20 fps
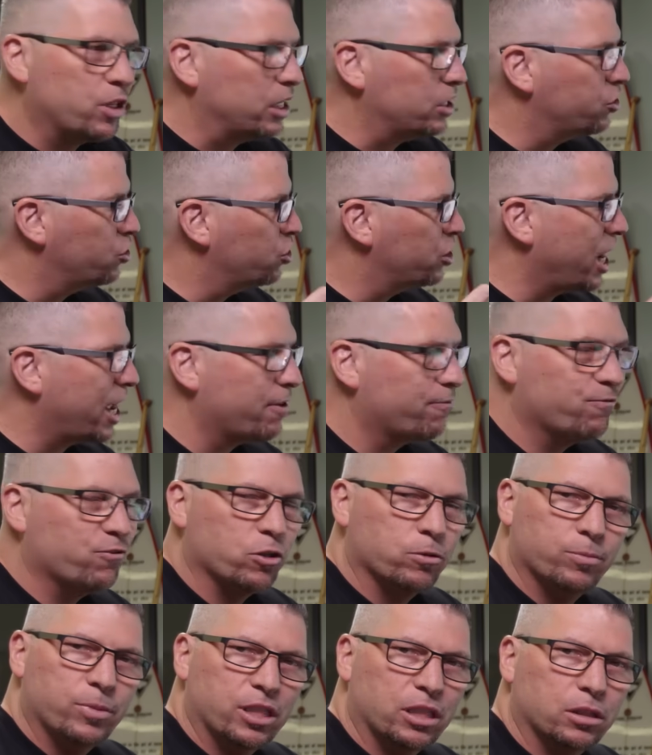the
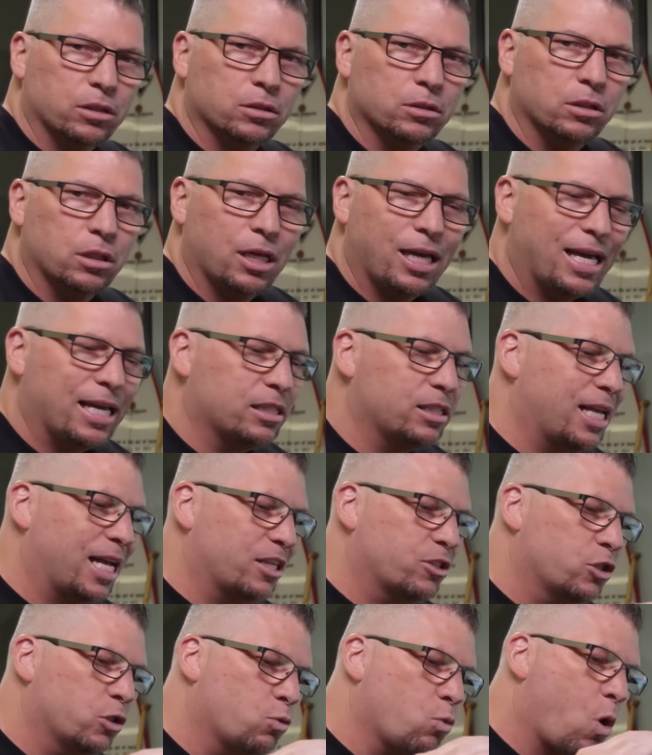chamfer mill has
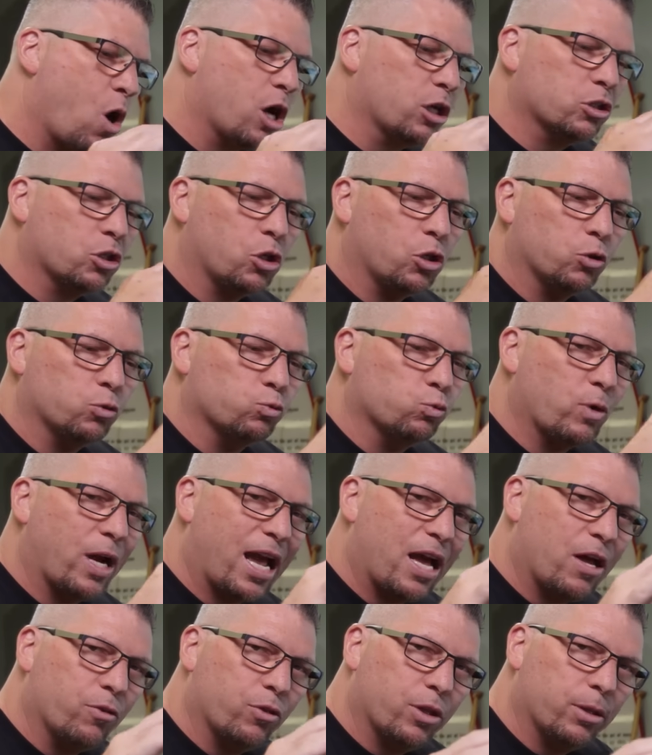actually walked
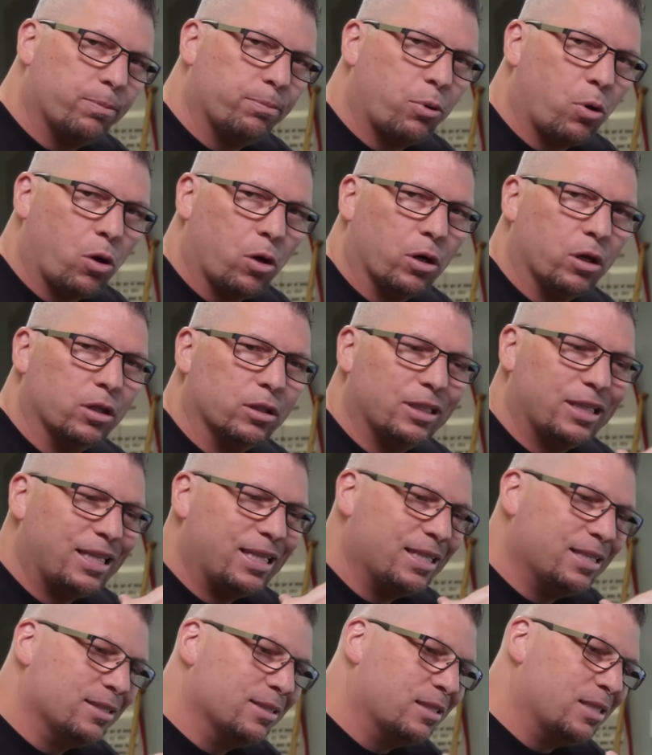around the part,
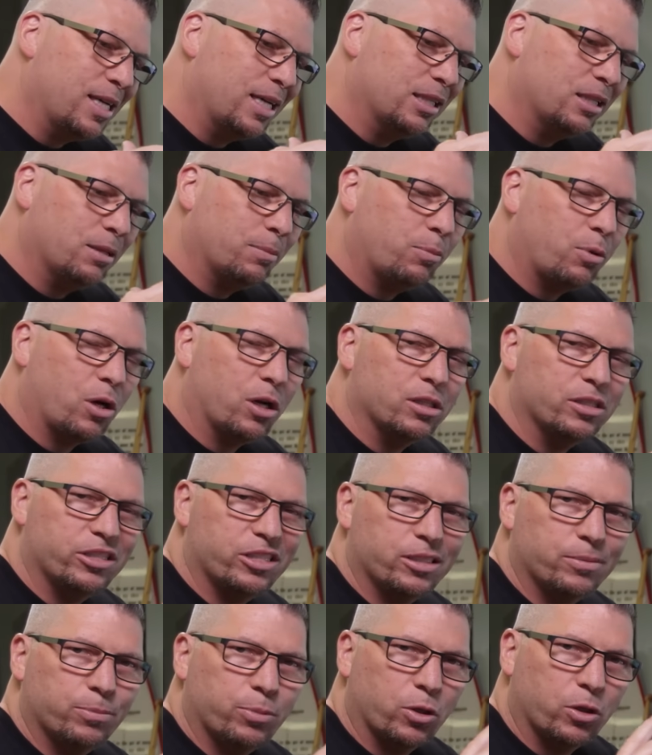inside the part,
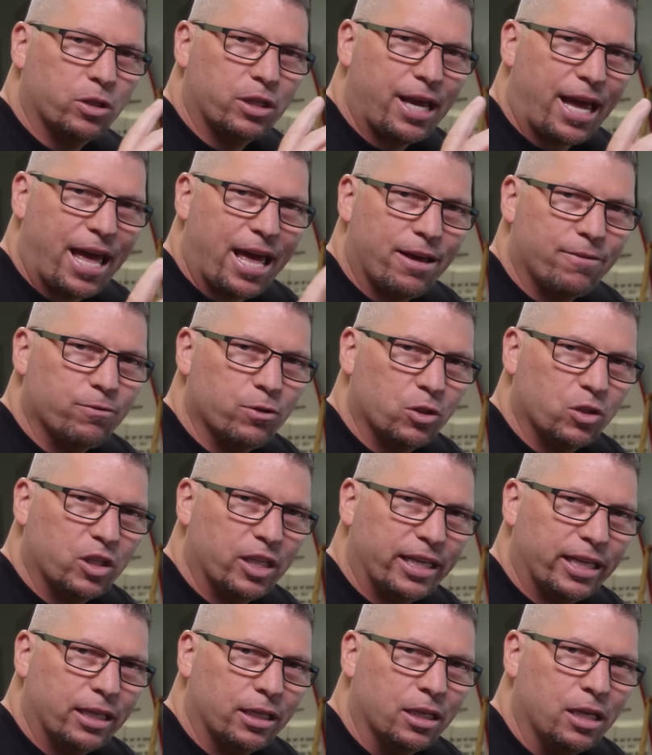deburred
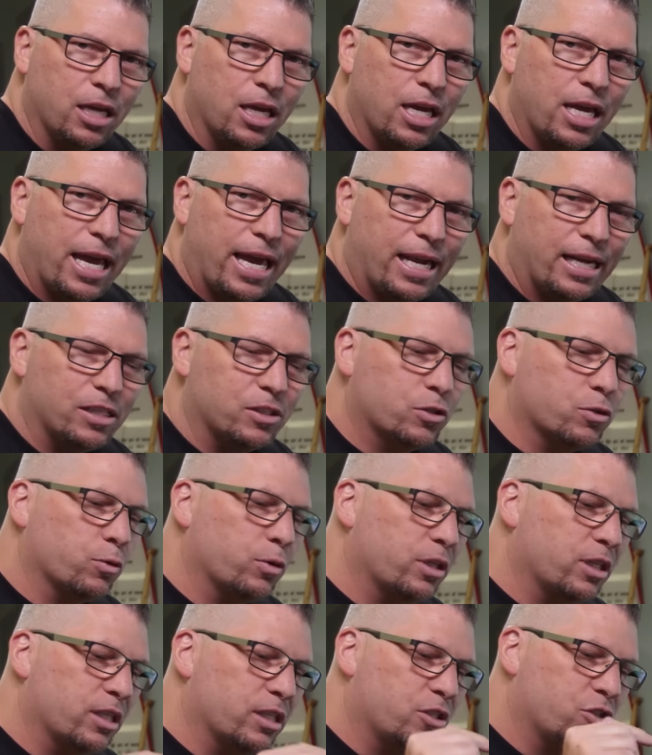everything, and it's
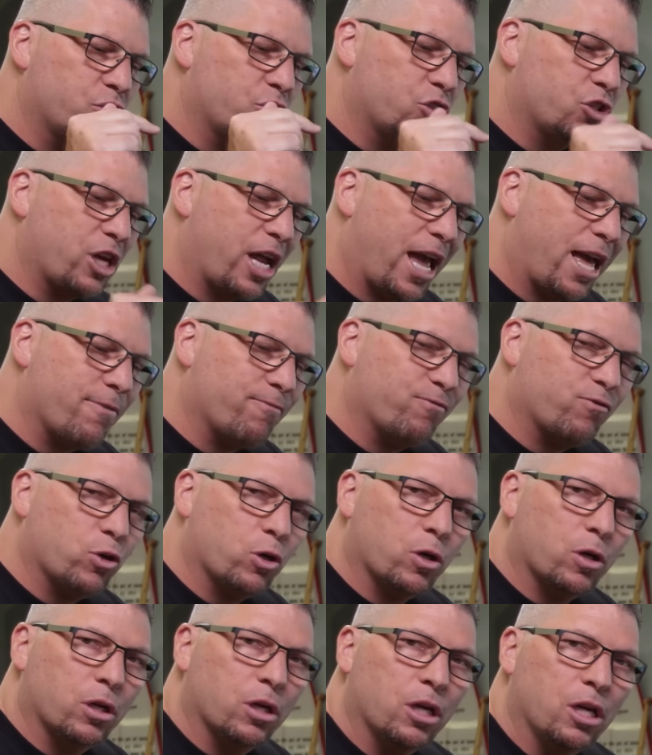going to
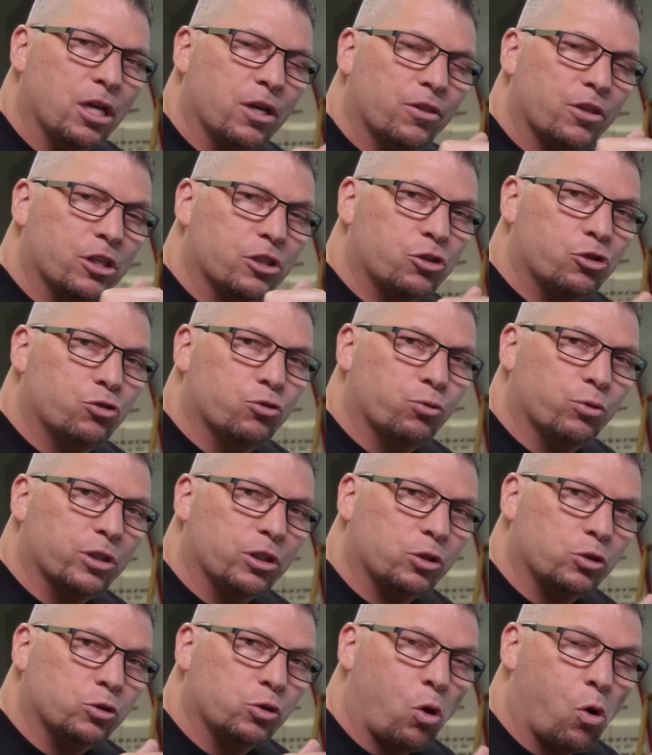chamfer the
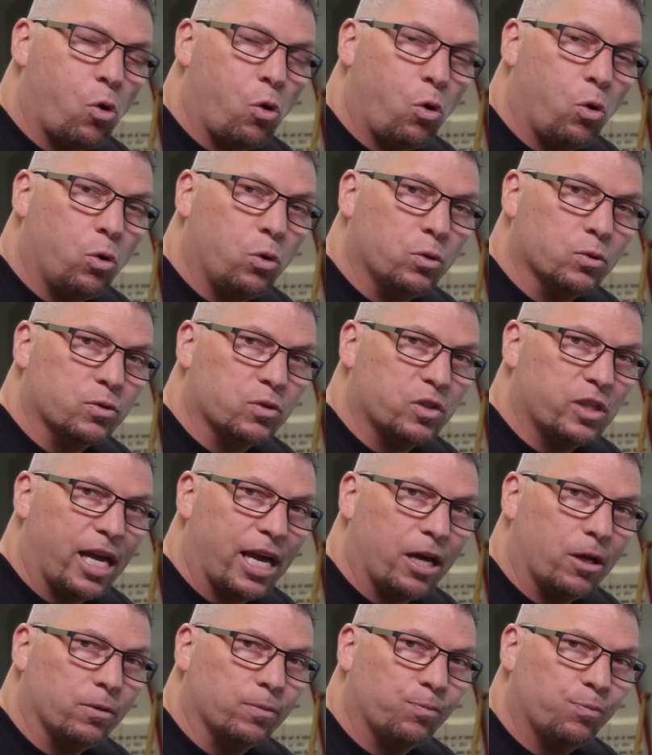drilled holes
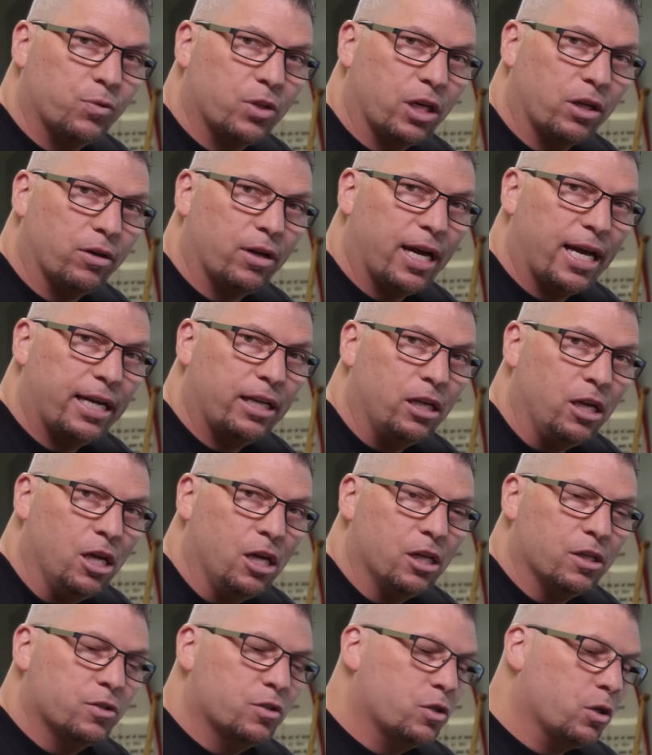now. All right,
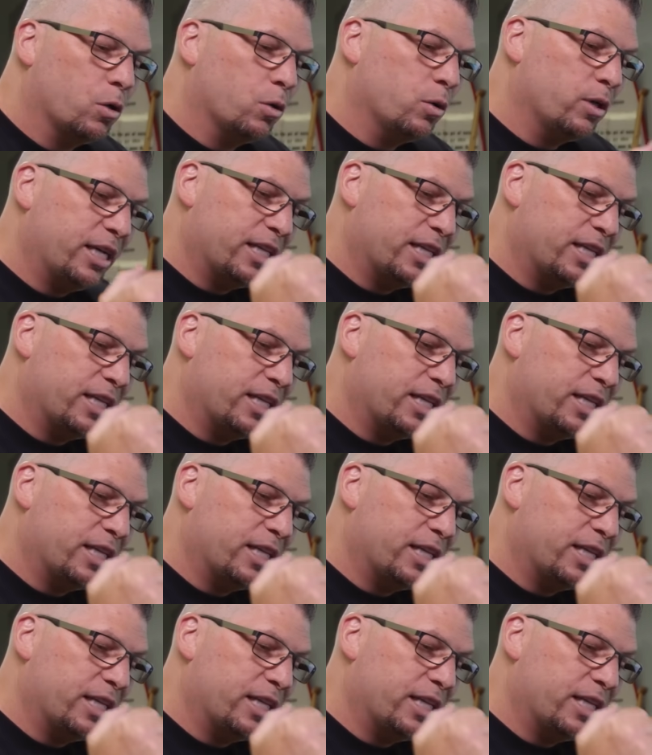so